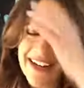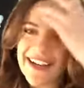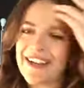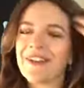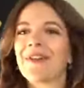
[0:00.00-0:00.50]
I
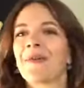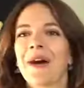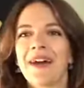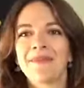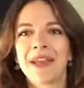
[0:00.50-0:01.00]
don't know
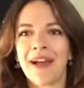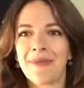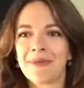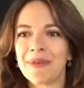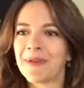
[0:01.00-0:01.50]
what
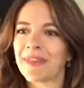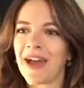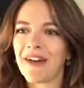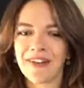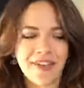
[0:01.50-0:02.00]
become would be
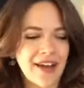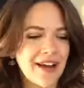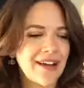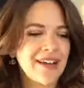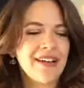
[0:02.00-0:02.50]
without you there.